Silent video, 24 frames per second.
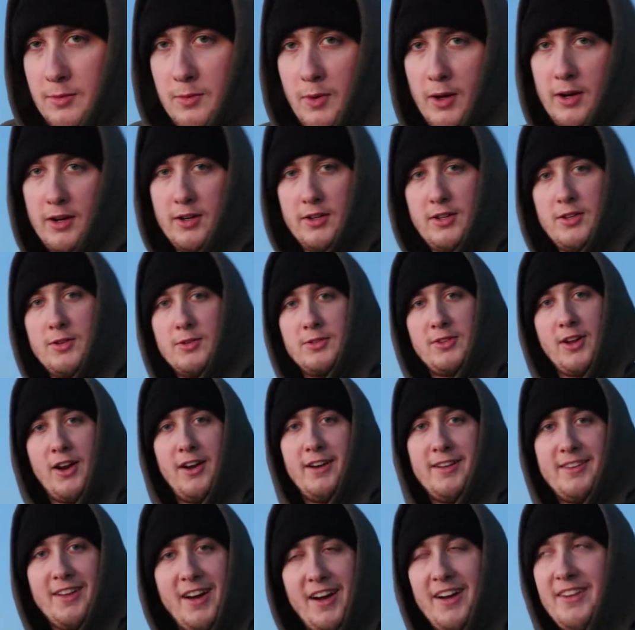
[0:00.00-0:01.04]
1 or 2
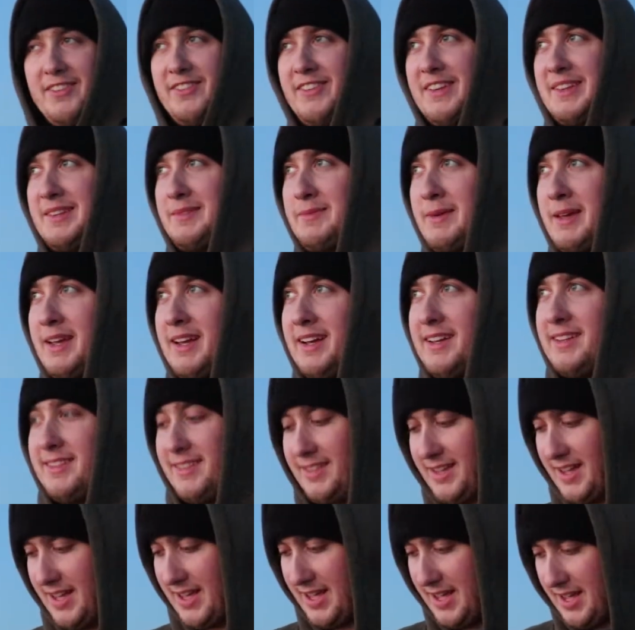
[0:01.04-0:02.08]
stars off, is
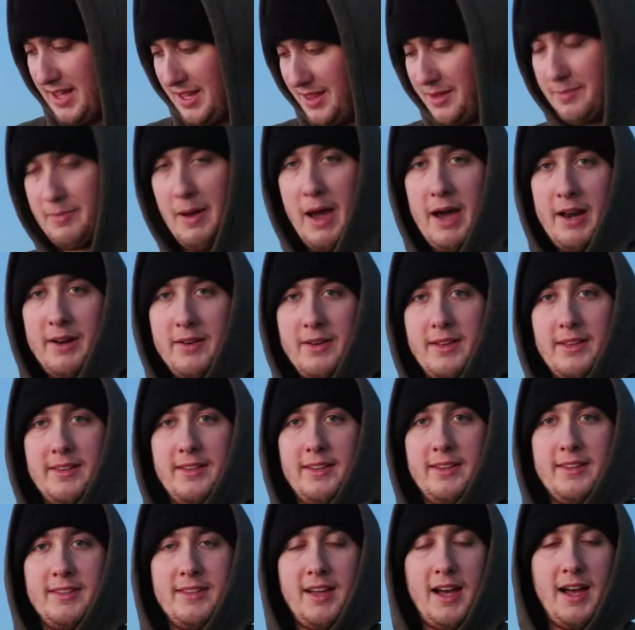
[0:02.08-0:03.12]
because the batteries
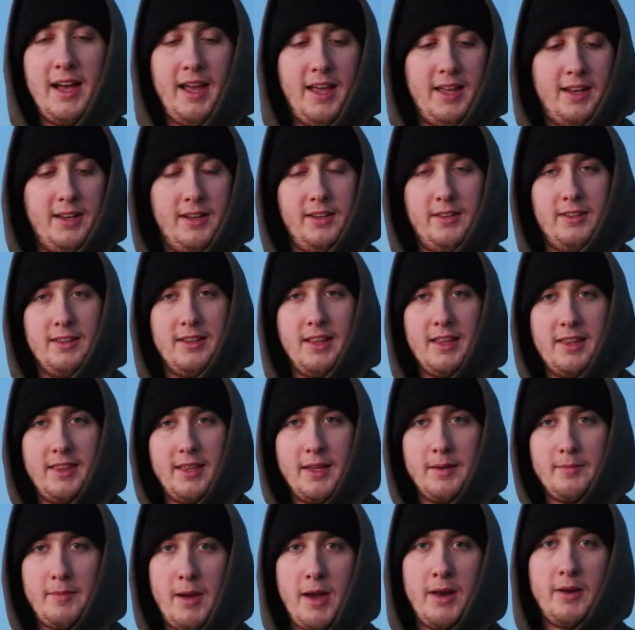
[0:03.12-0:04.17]
inside is a
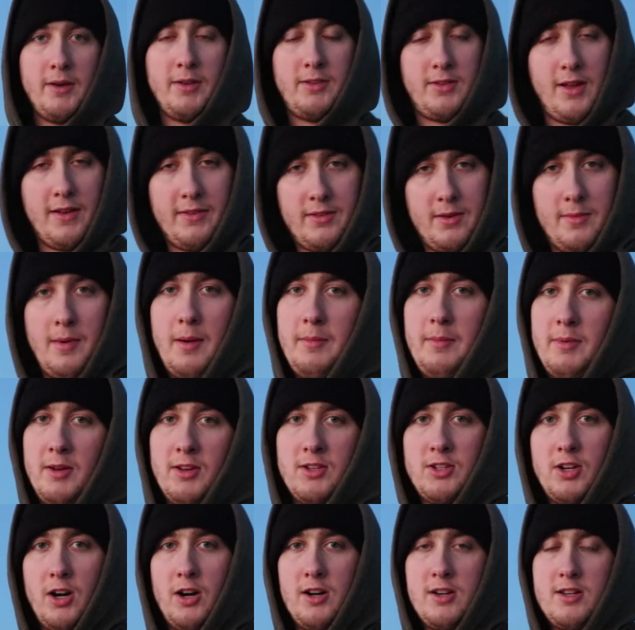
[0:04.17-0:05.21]
lithium battery, so you have to remember to
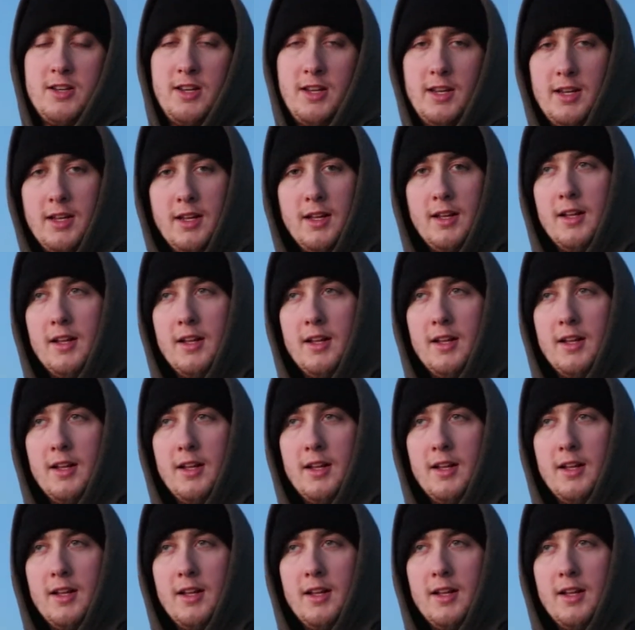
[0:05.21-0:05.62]
charge it.